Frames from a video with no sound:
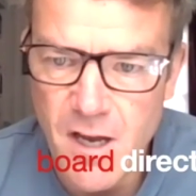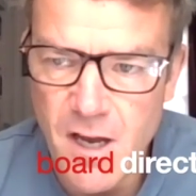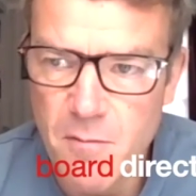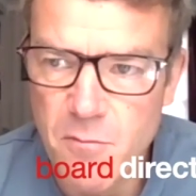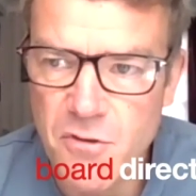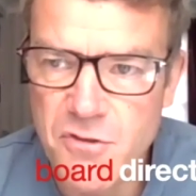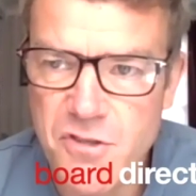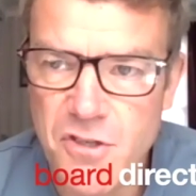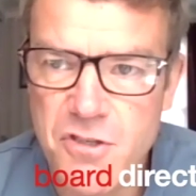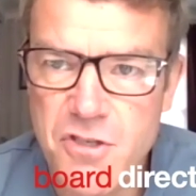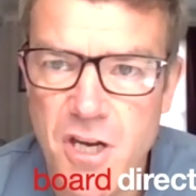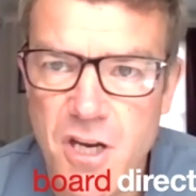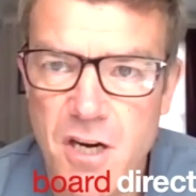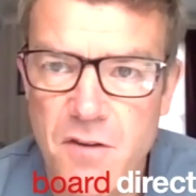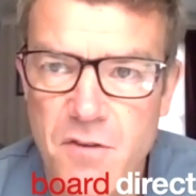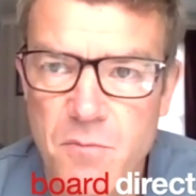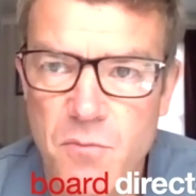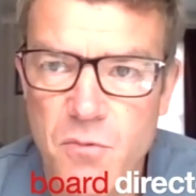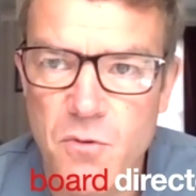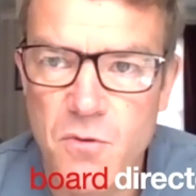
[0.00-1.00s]
I'm also chair
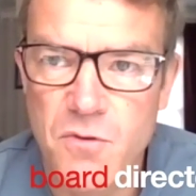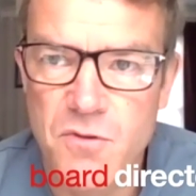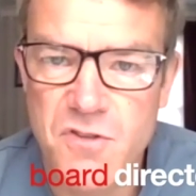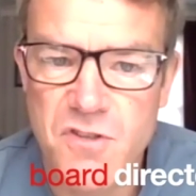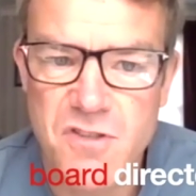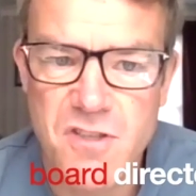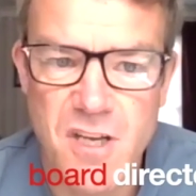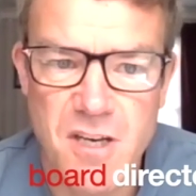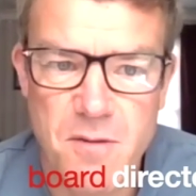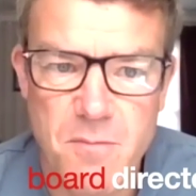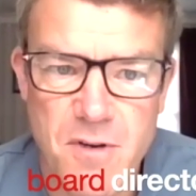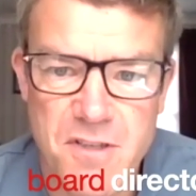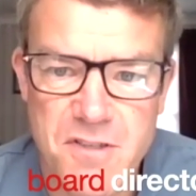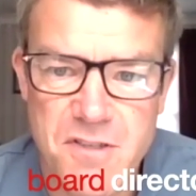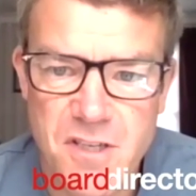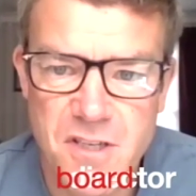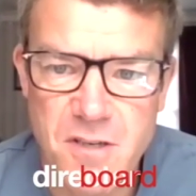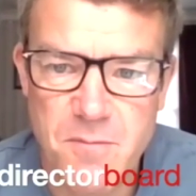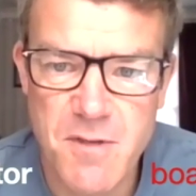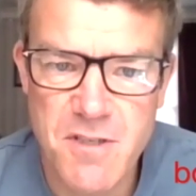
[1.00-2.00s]
of the board
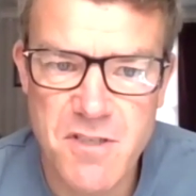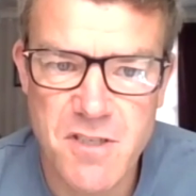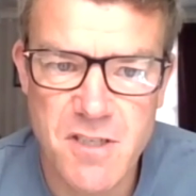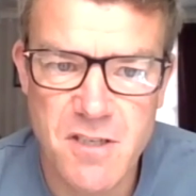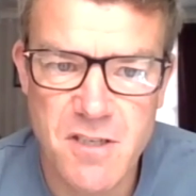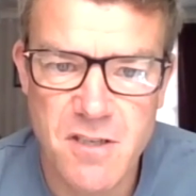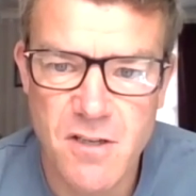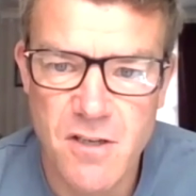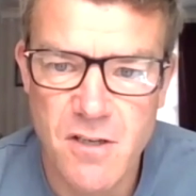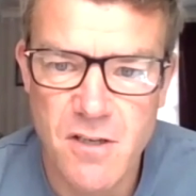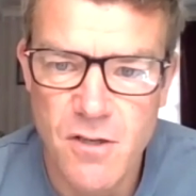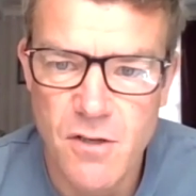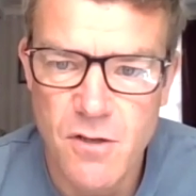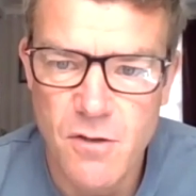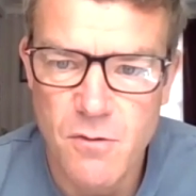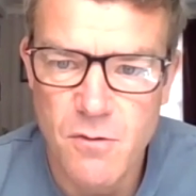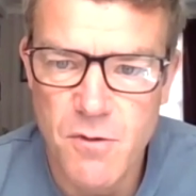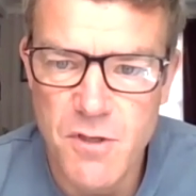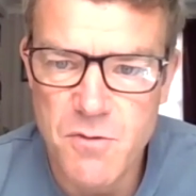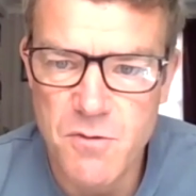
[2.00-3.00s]
sustainability committee,
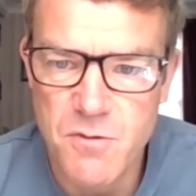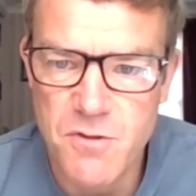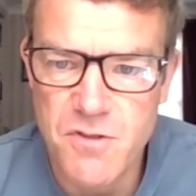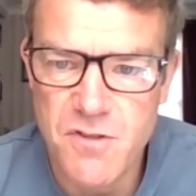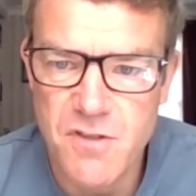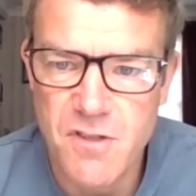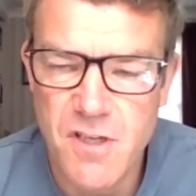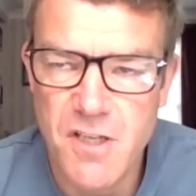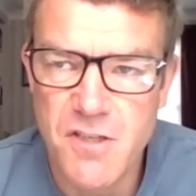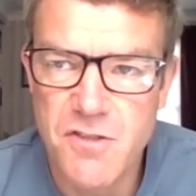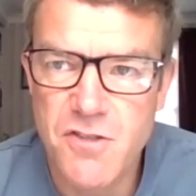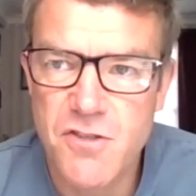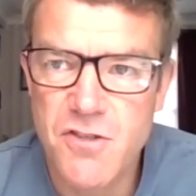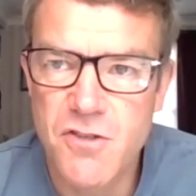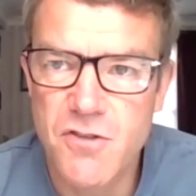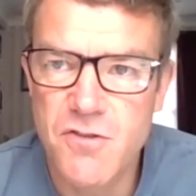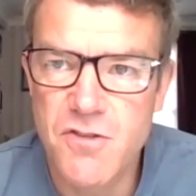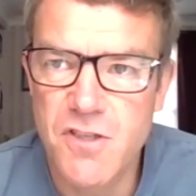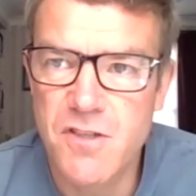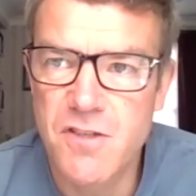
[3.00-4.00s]
which was
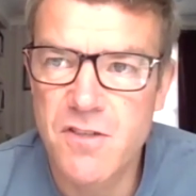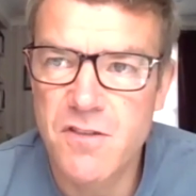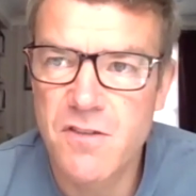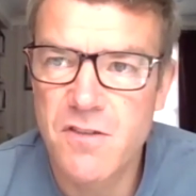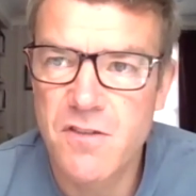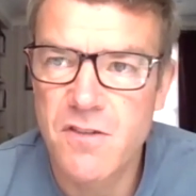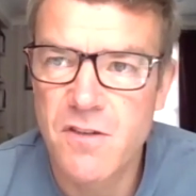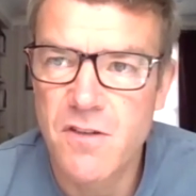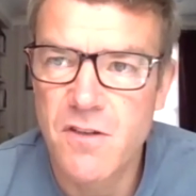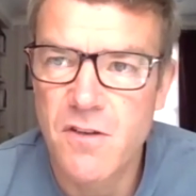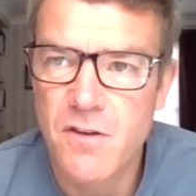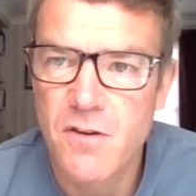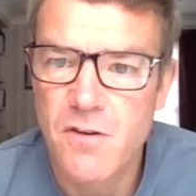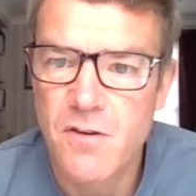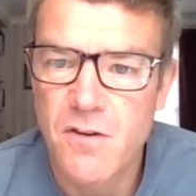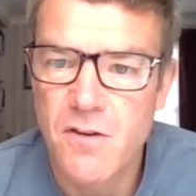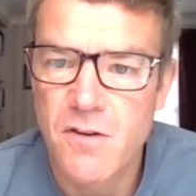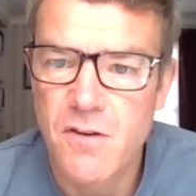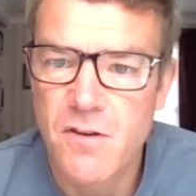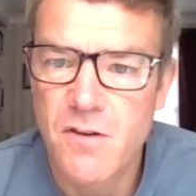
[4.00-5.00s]
instituted
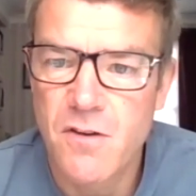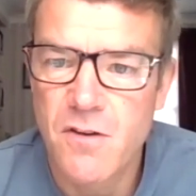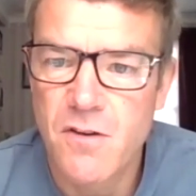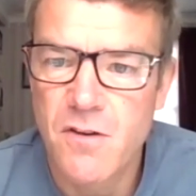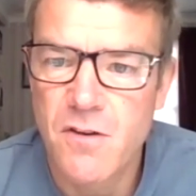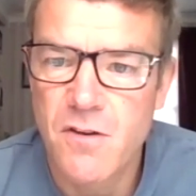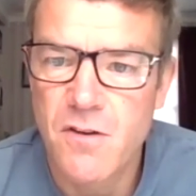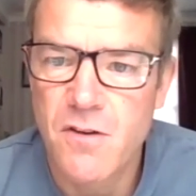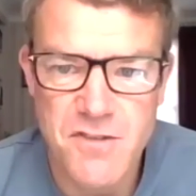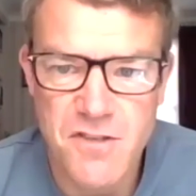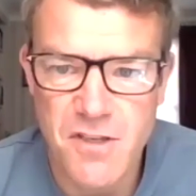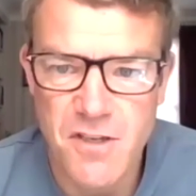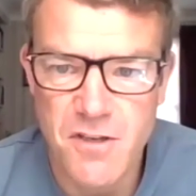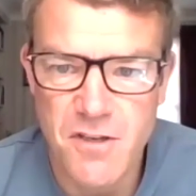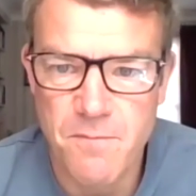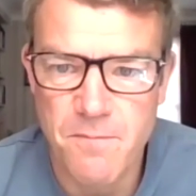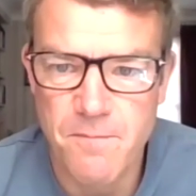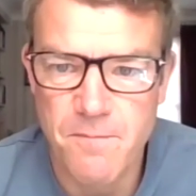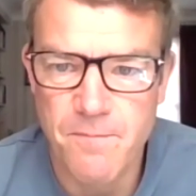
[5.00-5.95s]
four or five years ago.